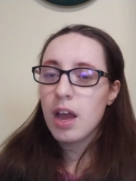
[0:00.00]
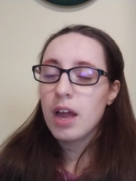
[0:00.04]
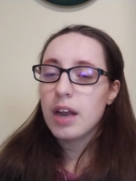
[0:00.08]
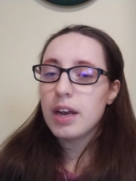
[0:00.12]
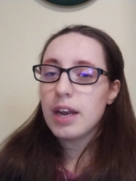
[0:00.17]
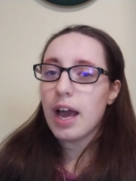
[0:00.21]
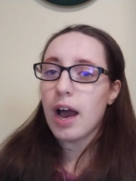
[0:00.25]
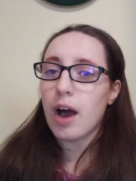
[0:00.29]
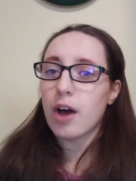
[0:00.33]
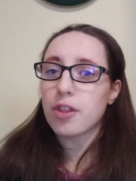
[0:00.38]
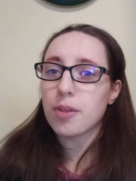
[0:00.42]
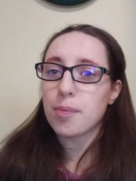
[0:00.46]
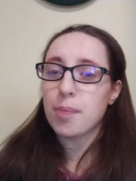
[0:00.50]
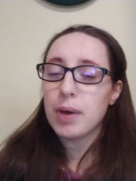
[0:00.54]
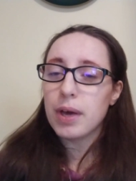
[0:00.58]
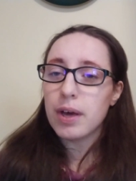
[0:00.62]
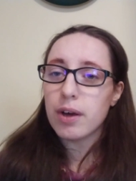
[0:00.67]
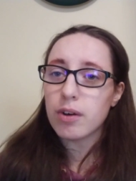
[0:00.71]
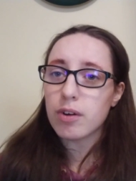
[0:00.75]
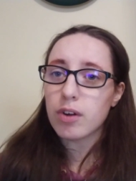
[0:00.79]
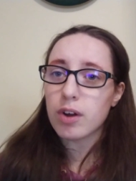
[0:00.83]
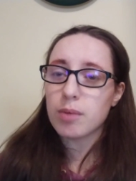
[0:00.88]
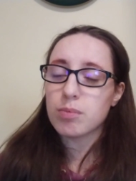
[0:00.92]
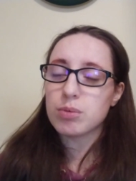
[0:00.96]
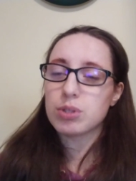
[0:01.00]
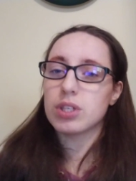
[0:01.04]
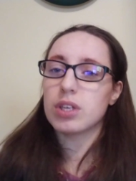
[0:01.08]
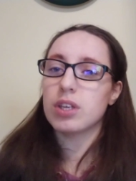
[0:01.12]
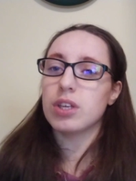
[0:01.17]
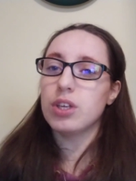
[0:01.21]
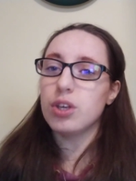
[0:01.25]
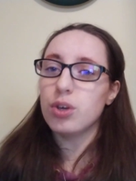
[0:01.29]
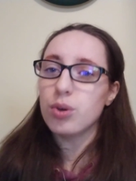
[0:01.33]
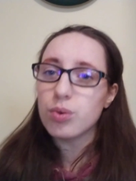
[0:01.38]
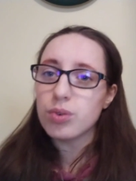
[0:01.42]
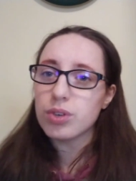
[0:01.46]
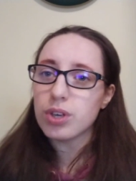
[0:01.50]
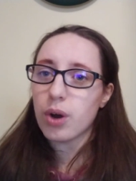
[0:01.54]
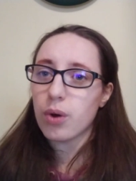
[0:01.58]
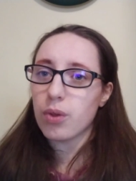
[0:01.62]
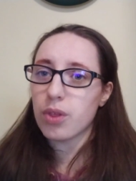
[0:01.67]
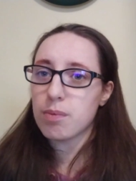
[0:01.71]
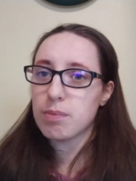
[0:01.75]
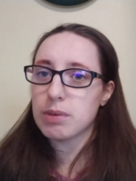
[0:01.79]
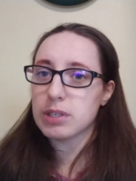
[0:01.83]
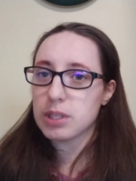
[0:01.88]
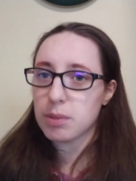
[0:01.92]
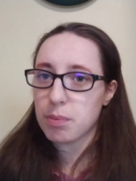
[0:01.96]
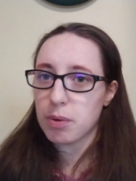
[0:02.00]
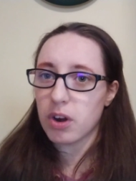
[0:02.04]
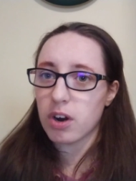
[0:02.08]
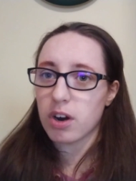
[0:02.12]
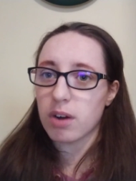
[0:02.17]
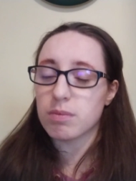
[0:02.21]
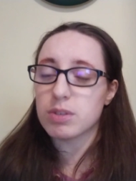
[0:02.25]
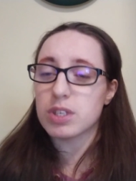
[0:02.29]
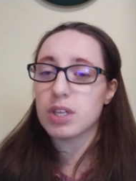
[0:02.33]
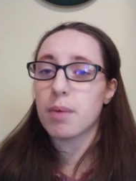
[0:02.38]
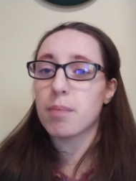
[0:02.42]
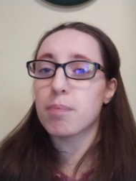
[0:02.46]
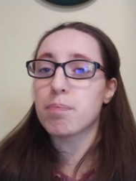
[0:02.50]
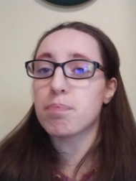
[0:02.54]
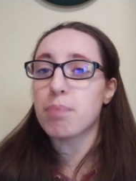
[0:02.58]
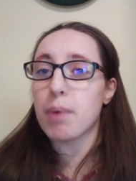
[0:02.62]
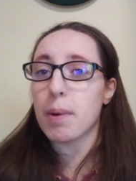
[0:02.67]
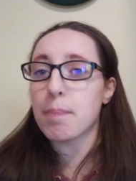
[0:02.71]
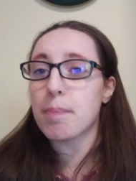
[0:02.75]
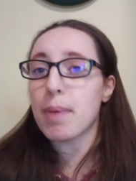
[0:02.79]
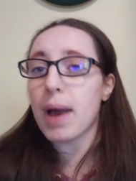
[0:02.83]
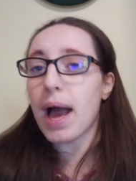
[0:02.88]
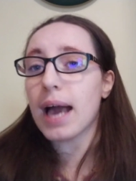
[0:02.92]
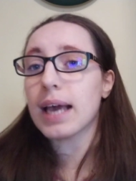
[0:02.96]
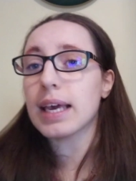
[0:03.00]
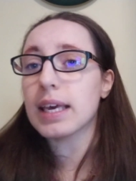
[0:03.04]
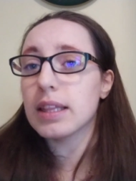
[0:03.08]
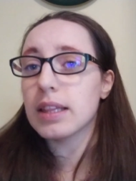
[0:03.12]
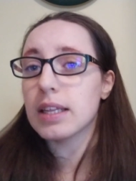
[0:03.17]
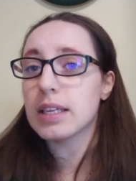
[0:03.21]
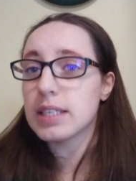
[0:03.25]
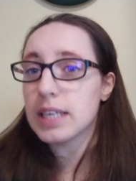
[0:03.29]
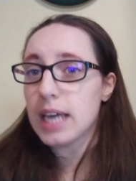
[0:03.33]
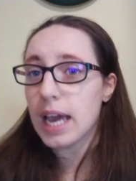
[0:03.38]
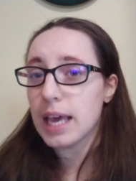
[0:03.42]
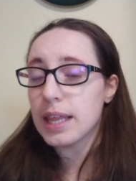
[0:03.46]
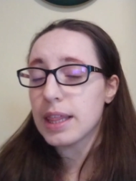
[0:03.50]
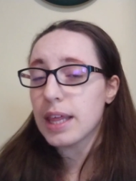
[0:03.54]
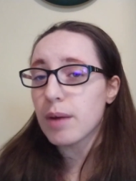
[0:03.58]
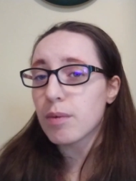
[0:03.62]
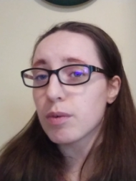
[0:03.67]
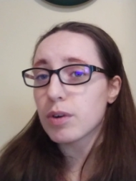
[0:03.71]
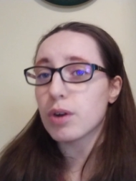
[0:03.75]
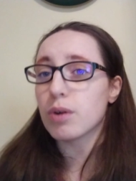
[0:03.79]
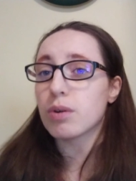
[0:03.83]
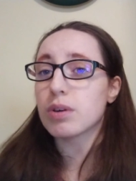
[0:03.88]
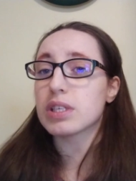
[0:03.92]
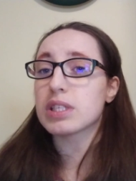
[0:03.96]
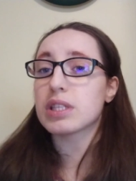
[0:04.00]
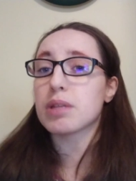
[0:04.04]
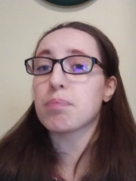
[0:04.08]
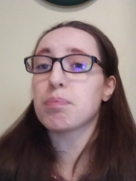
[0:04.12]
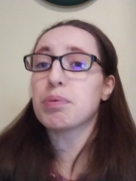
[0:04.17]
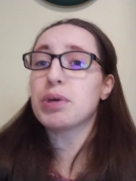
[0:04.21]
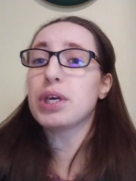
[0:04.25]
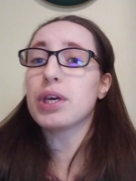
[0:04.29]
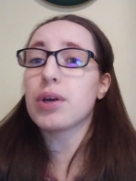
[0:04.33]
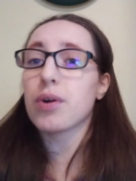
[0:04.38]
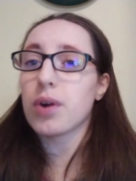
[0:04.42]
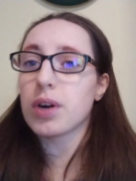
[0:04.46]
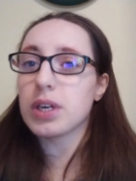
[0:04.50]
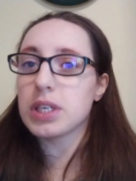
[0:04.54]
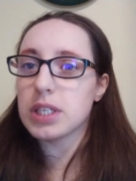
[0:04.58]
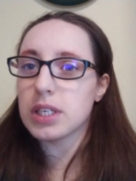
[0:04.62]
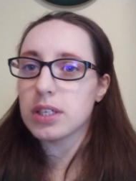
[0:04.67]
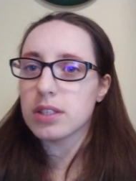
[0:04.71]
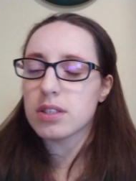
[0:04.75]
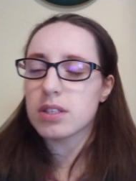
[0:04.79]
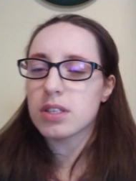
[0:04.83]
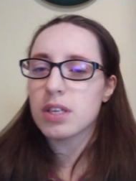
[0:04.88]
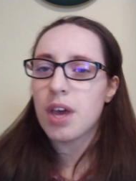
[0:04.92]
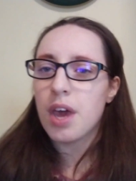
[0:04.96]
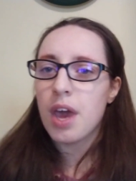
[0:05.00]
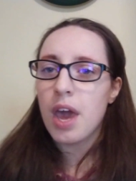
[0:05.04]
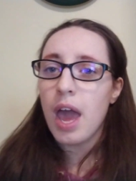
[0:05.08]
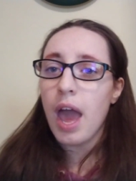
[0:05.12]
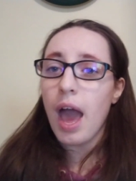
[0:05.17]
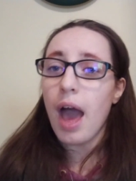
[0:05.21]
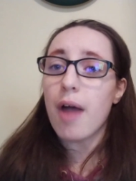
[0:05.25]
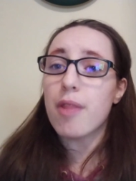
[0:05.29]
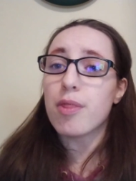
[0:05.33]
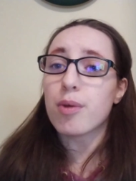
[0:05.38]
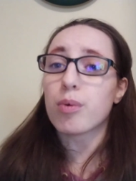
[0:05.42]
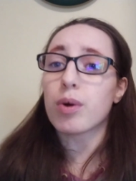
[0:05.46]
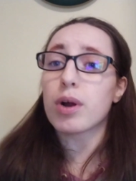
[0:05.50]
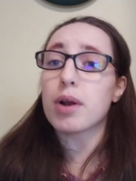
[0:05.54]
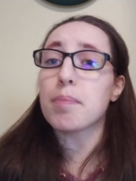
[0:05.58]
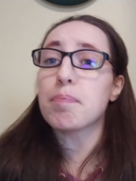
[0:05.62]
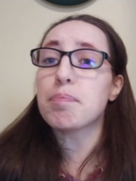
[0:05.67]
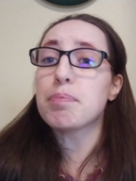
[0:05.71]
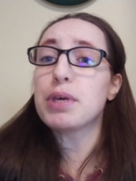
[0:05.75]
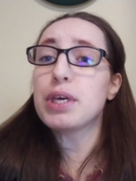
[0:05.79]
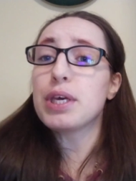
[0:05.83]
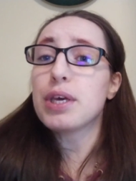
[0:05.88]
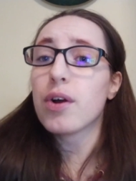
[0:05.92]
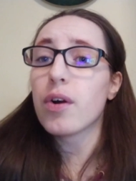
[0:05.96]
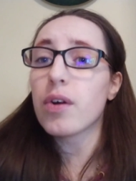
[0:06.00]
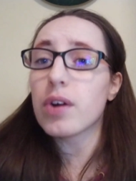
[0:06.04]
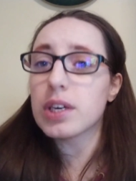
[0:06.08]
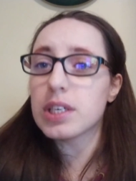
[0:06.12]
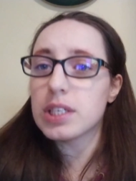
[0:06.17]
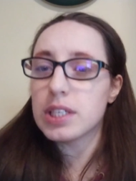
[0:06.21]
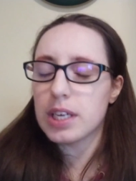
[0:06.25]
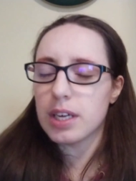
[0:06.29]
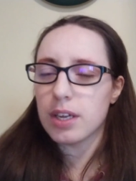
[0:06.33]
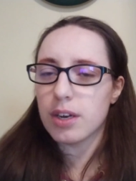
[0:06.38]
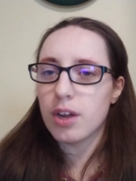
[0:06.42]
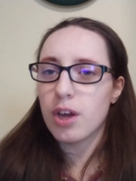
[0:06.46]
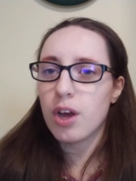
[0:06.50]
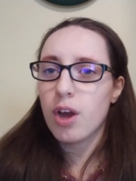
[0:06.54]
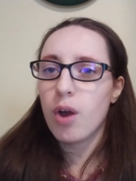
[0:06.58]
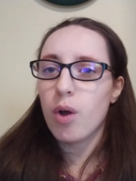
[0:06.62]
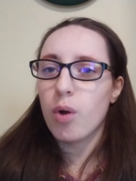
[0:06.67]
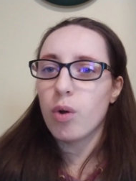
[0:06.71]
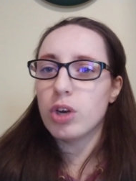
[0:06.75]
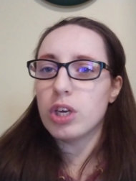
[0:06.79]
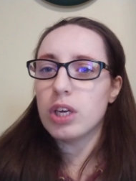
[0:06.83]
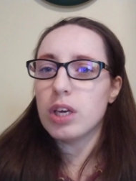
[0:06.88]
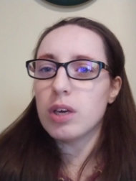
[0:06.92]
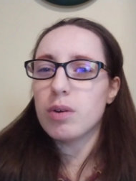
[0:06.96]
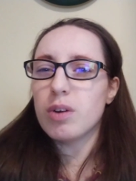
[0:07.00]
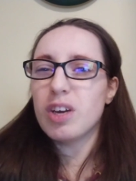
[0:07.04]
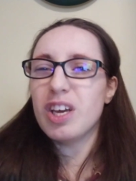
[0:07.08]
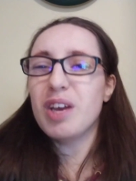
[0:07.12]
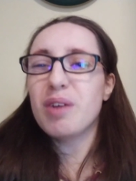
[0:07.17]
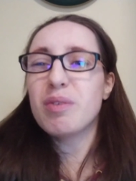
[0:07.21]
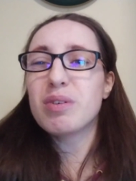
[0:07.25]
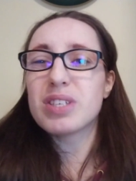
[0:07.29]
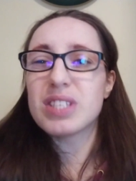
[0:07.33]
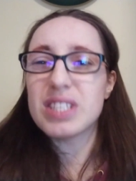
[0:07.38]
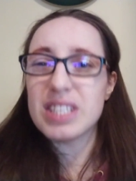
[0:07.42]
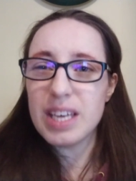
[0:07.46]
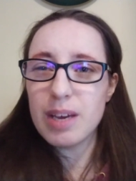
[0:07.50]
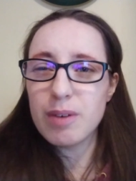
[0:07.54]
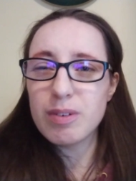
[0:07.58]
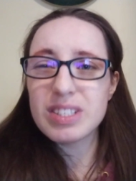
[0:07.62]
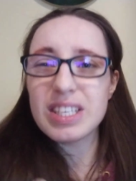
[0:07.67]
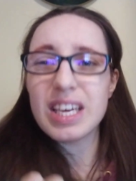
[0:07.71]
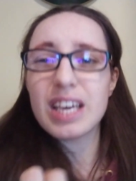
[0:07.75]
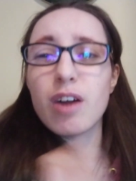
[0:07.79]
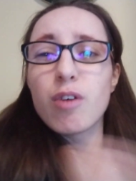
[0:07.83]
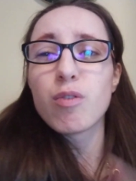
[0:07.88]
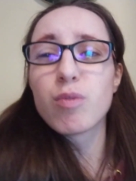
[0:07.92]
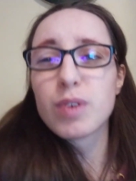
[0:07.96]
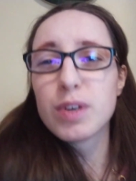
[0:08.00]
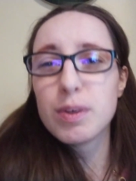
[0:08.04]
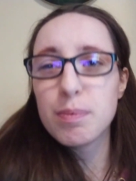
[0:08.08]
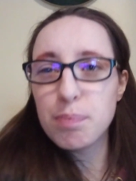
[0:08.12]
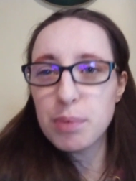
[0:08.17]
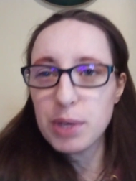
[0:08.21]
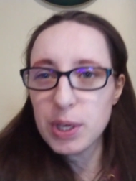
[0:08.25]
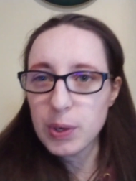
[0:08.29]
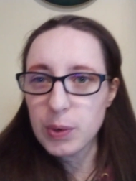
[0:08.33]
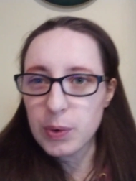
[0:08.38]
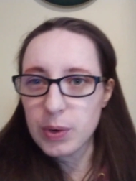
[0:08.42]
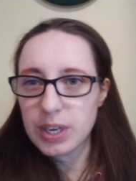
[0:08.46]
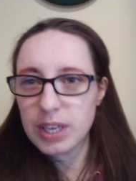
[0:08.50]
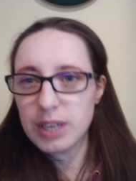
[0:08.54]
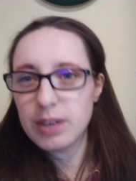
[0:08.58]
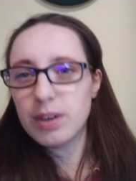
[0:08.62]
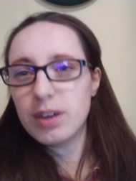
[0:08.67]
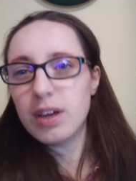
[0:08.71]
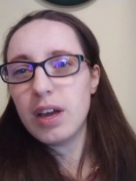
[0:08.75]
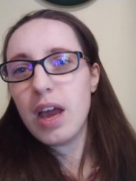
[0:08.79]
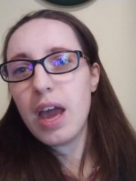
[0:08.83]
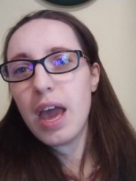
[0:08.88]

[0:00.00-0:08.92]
Now, the Pilgrims, you know them as the Pilgrims, but back in the day, they were known as the Puritans. And the word Puritan, it was like a rebuke.